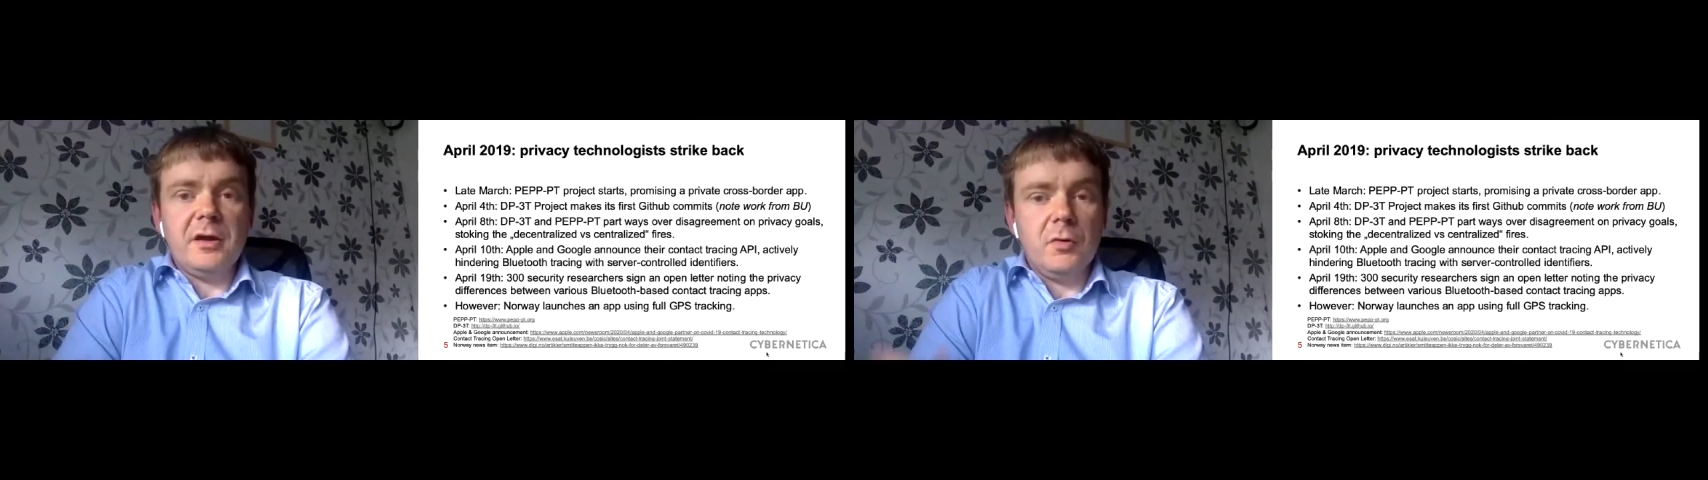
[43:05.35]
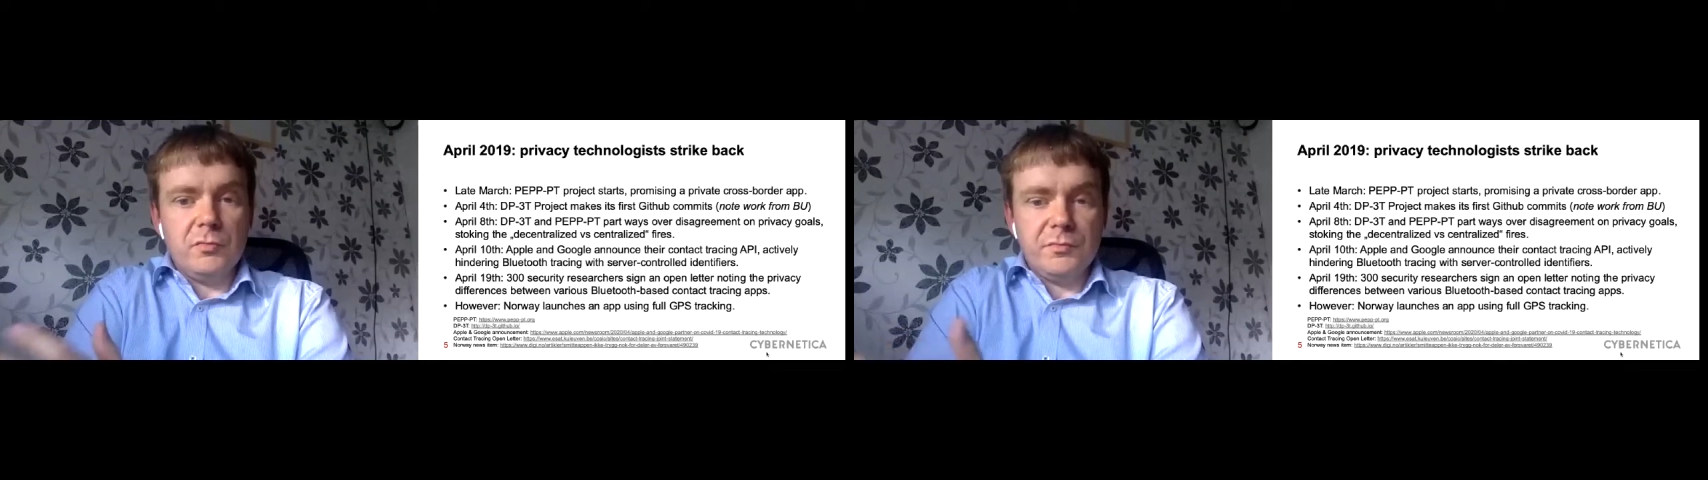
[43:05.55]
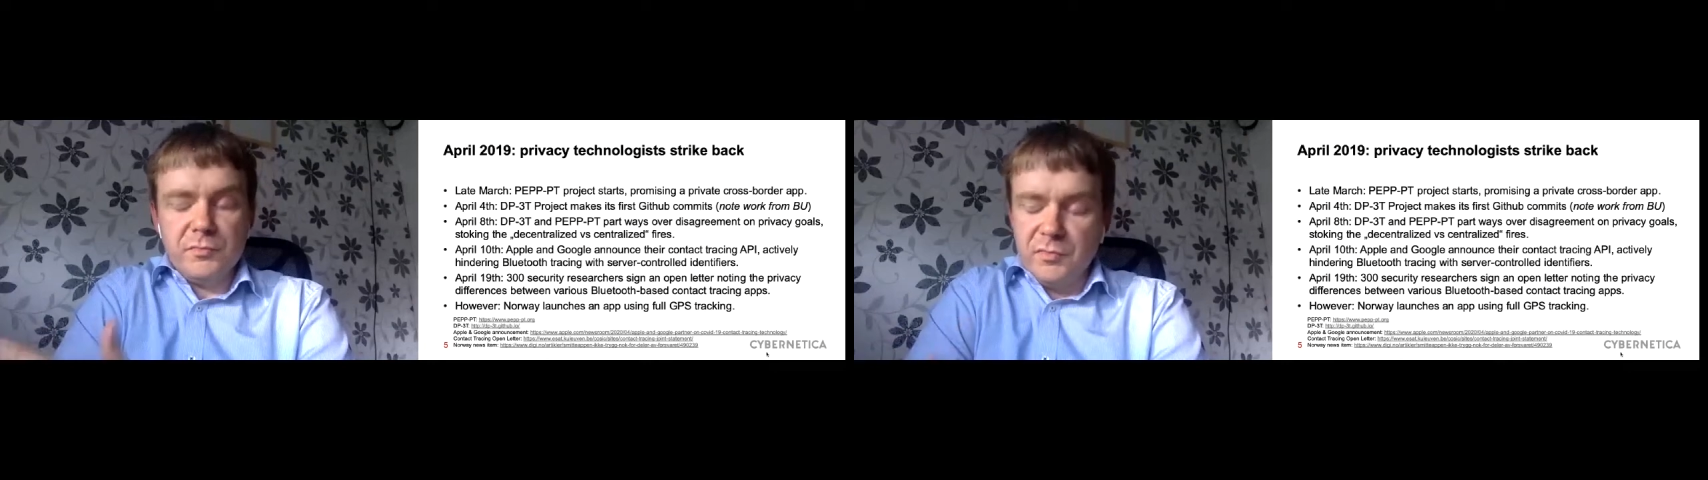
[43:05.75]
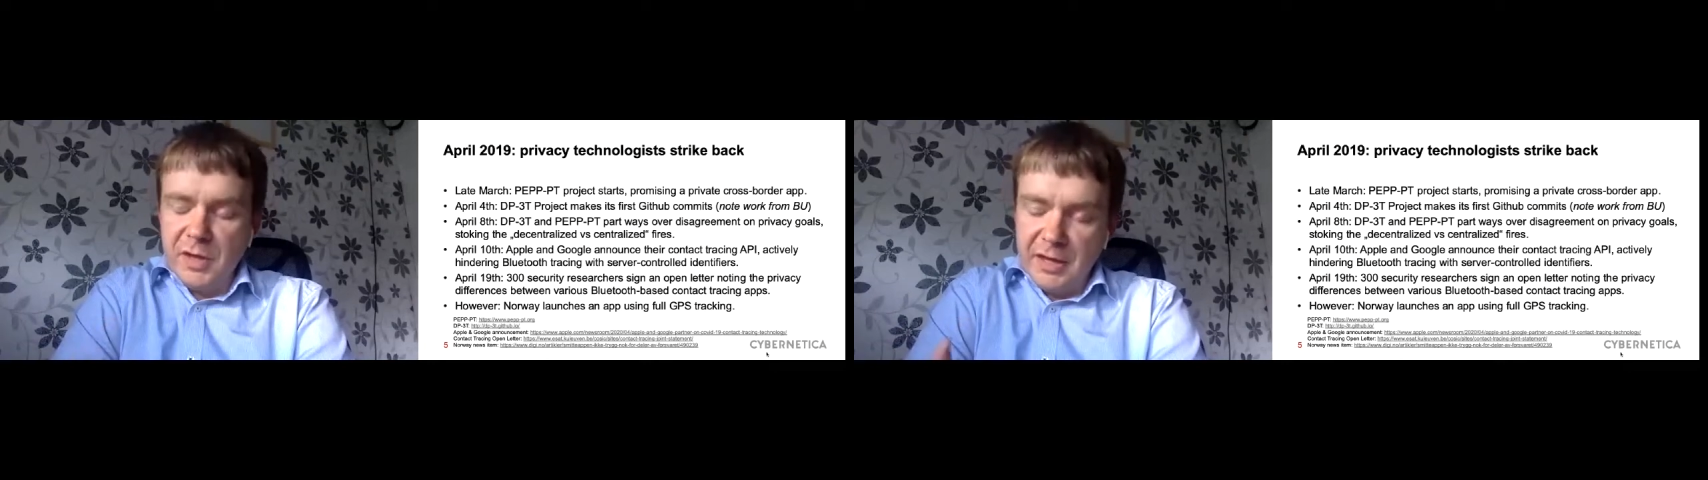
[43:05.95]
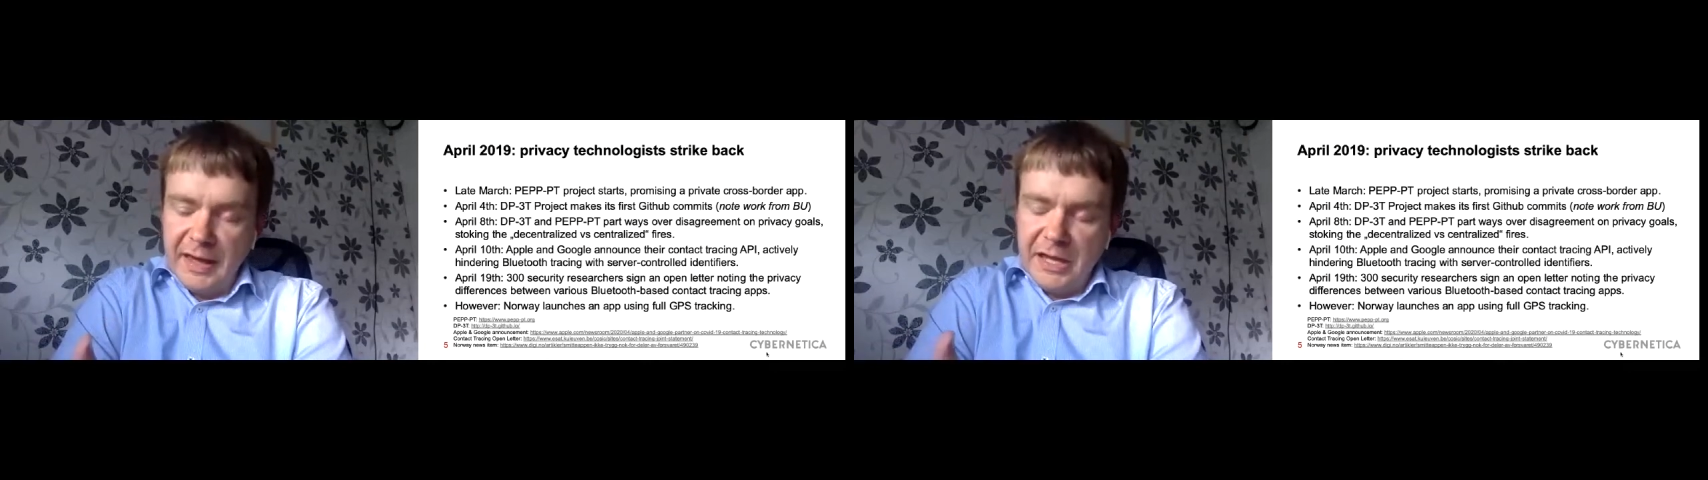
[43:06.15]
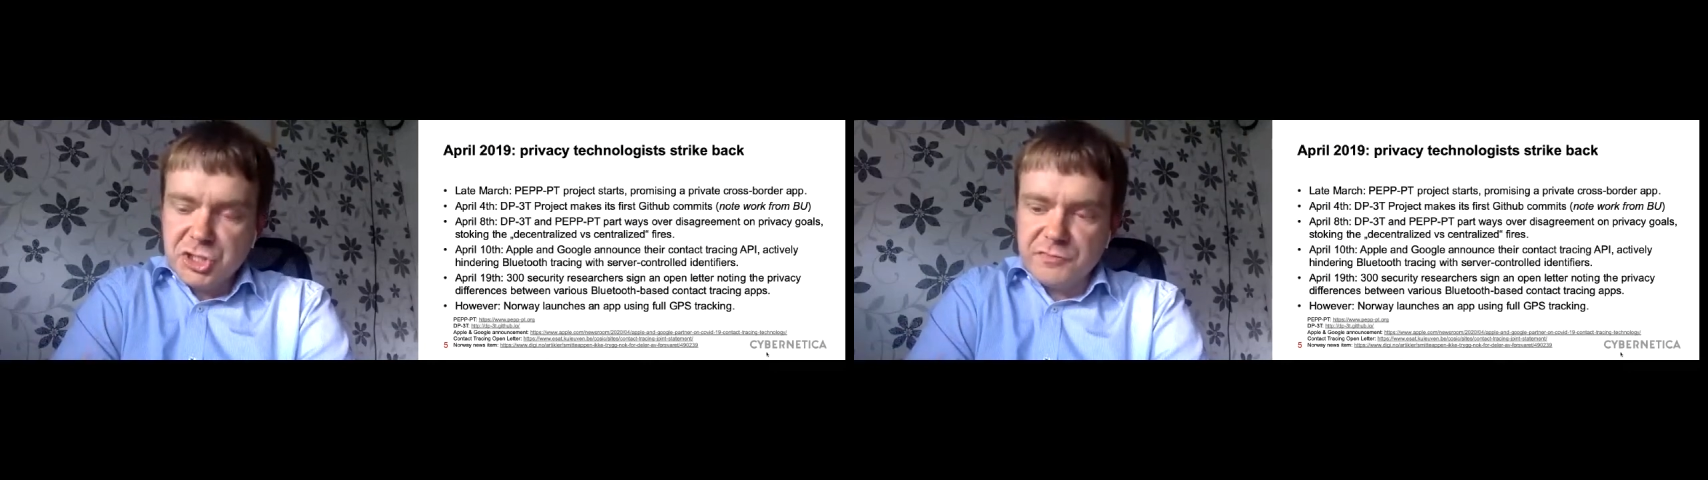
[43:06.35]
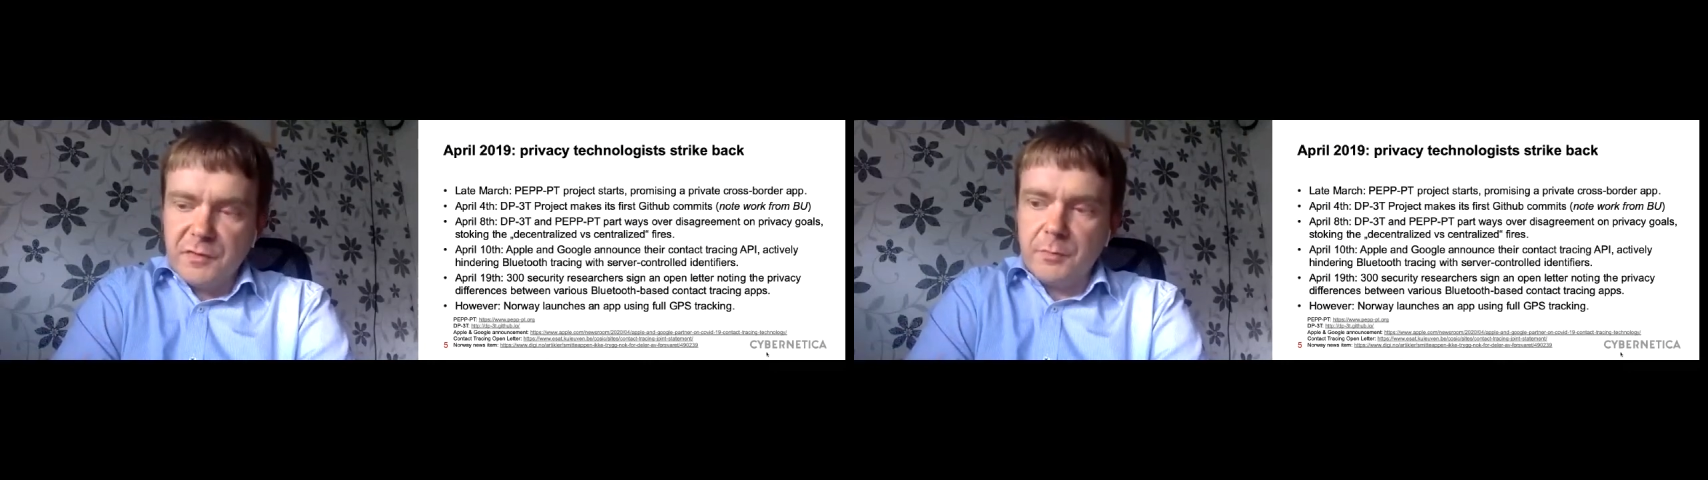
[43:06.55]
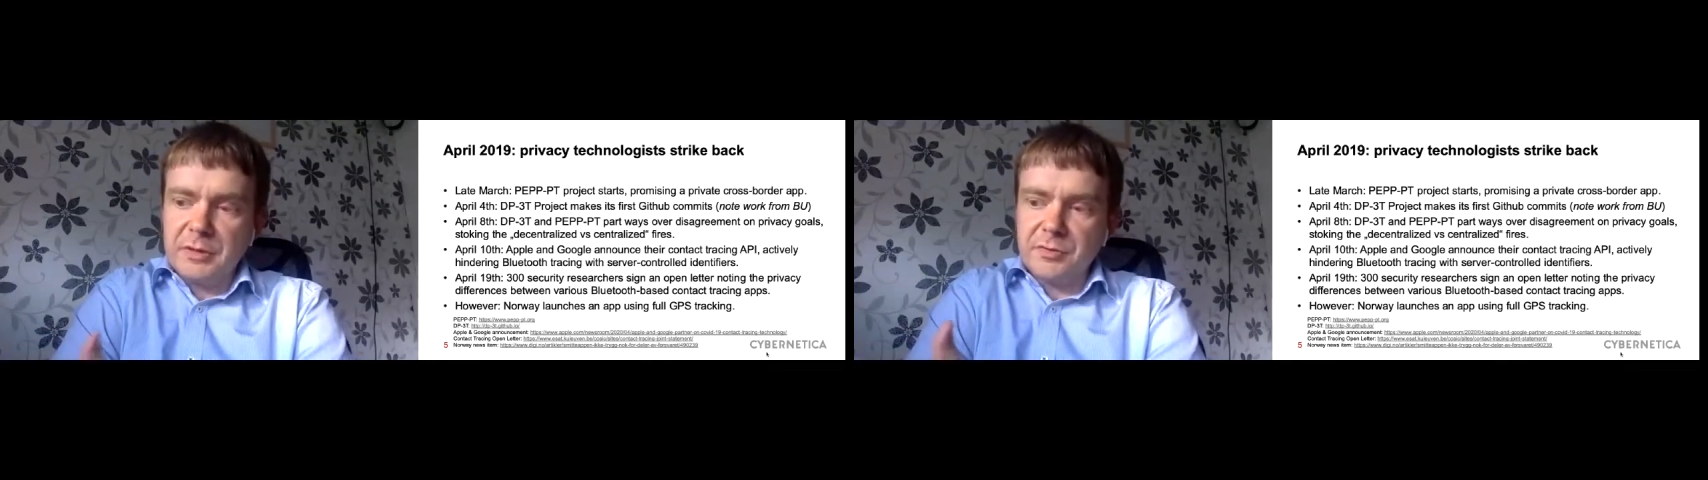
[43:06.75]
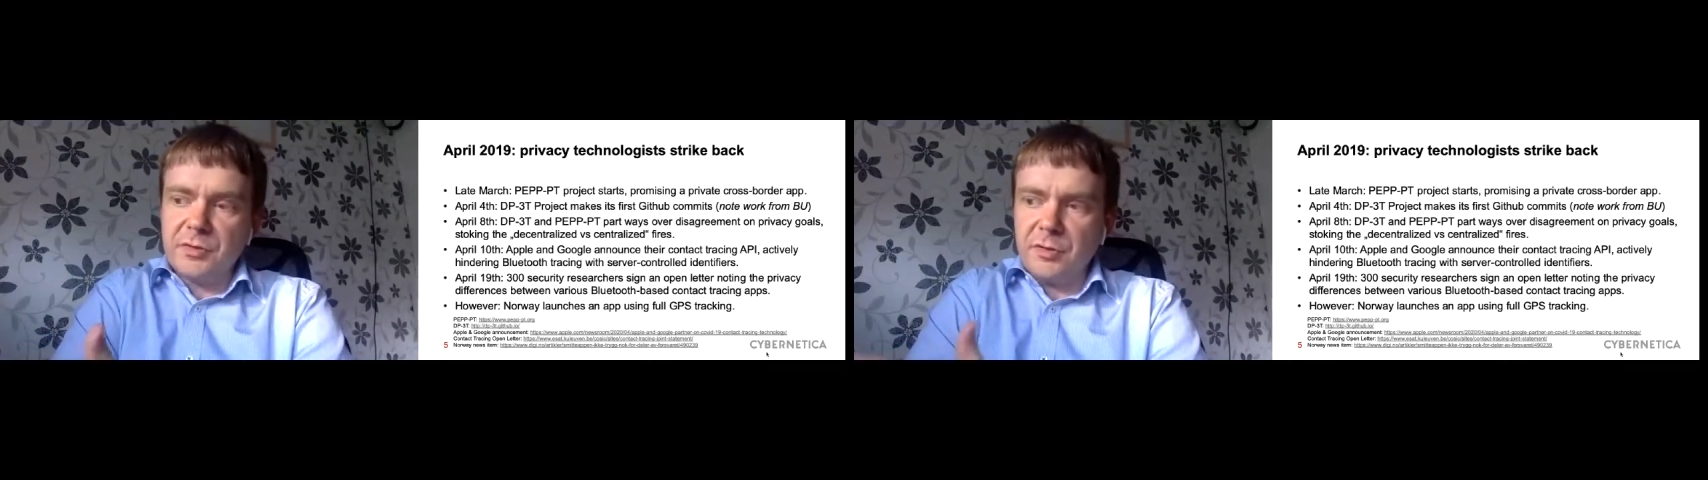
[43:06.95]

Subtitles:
I engaged them and